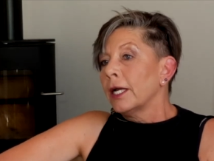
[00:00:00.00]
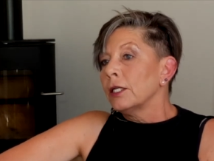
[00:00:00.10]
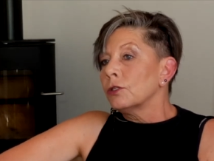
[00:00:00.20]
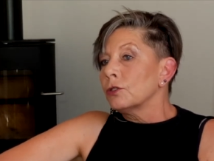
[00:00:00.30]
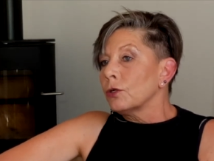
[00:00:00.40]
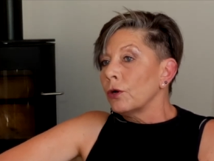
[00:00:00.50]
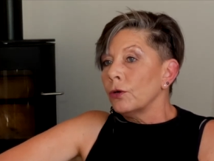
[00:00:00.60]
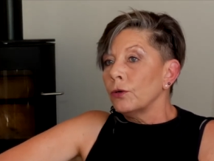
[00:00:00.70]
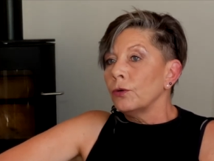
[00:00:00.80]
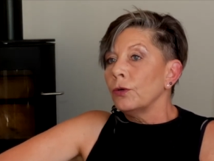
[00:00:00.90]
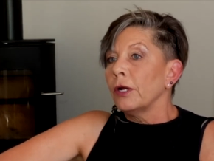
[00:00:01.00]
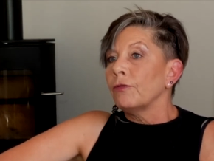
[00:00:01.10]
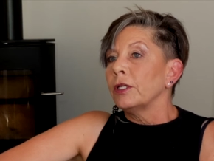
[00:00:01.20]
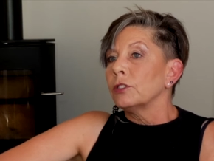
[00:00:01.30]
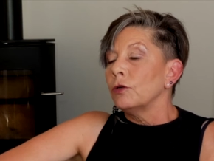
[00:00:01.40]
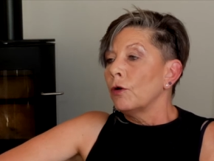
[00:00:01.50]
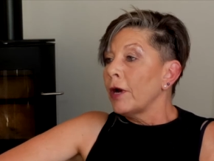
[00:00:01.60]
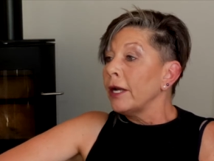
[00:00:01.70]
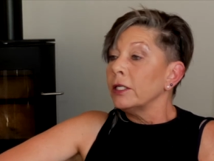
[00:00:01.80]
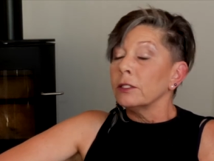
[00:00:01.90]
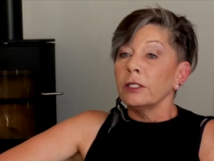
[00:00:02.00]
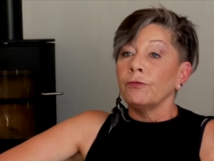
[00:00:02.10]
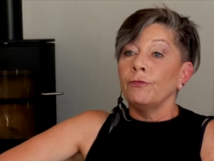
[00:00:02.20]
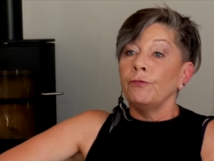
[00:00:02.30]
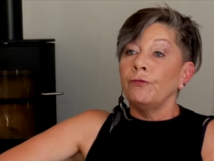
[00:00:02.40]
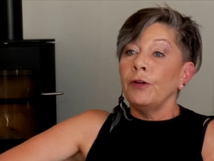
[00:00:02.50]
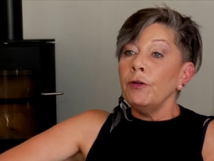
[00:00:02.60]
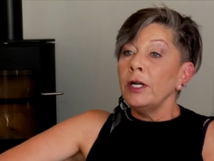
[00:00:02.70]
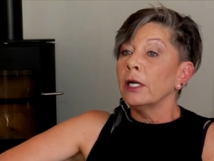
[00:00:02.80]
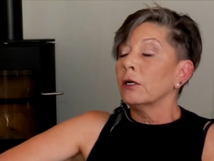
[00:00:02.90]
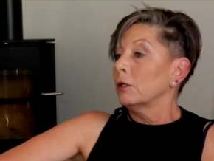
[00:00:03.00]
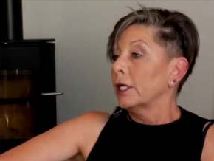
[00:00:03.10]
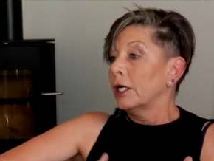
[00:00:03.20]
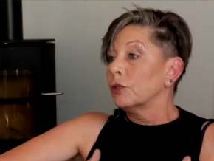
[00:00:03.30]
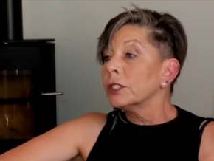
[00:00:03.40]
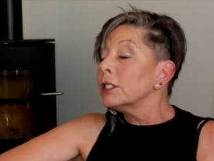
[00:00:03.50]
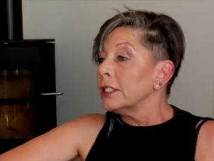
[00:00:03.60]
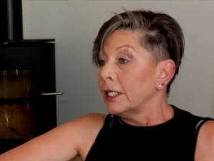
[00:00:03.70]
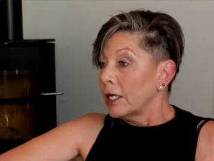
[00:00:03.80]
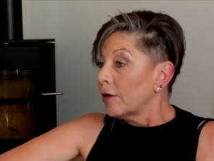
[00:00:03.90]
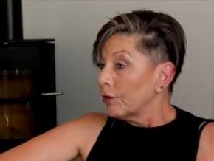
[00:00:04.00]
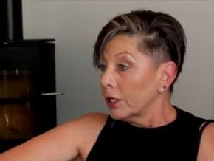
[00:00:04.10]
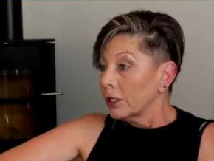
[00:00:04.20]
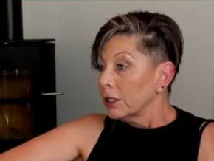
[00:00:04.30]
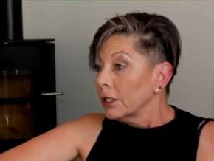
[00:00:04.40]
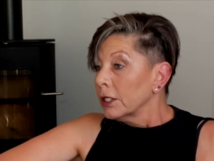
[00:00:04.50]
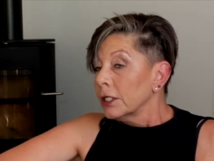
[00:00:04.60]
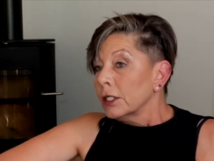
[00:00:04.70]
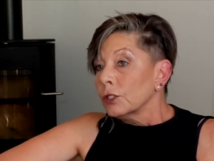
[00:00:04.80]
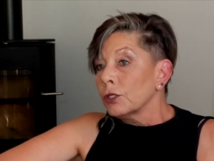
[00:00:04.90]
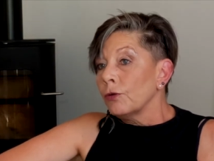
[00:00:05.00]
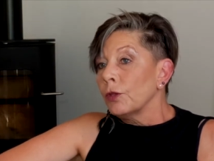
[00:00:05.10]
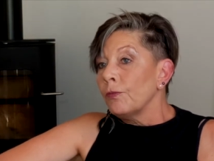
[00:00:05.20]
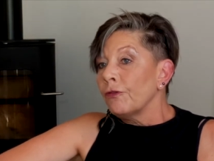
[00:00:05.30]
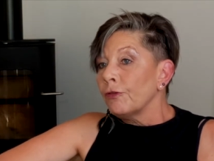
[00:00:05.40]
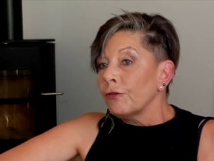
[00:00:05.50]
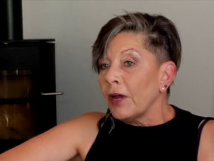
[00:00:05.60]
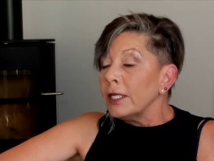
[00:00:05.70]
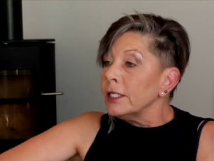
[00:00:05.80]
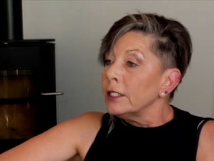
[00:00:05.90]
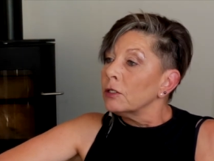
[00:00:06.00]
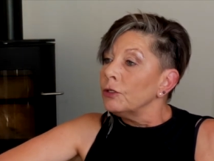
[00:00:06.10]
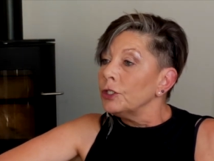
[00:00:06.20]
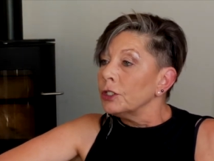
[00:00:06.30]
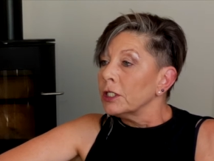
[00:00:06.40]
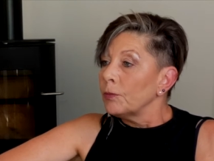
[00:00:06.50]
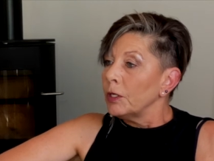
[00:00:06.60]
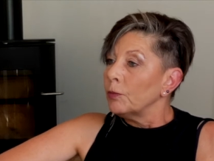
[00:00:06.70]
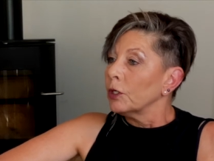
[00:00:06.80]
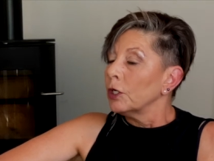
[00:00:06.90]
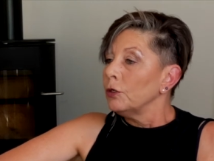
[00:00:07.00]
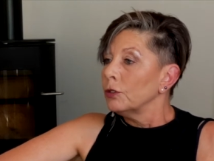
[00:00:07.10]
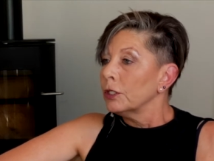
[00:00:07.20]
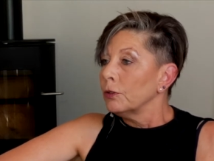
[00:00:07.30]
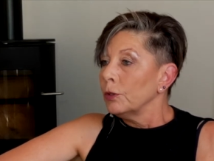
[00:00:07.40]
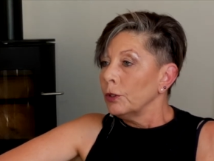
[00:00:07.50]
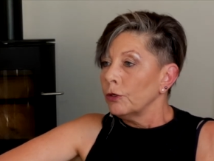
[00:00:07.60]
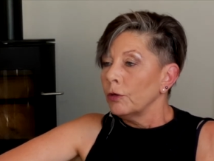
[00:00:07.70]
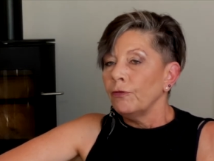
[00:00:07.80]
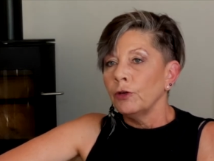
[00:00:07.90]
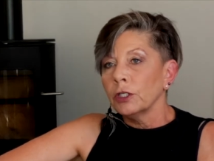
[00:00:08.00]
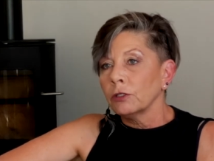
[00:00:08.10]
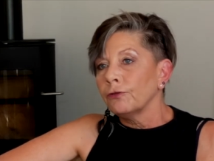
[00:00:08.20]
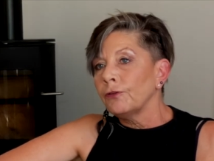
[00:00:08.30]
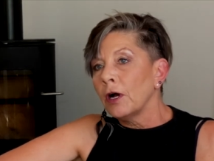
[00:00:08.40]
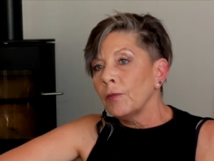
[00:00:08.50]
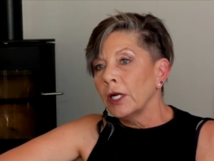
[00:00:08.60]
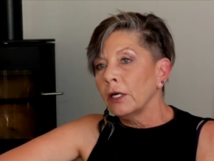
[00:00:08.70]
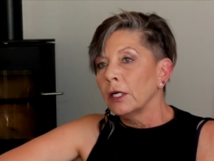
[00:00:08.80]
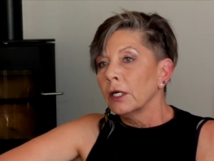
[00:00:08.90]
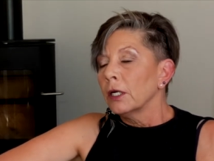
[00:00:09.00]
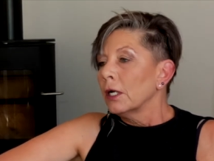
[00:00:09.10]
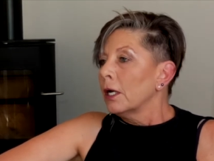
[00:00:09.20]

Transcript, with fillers: And so if there's no rain, there's very little electricity in Africa. So the fancy solutions that people can use in Europe, vertical farming,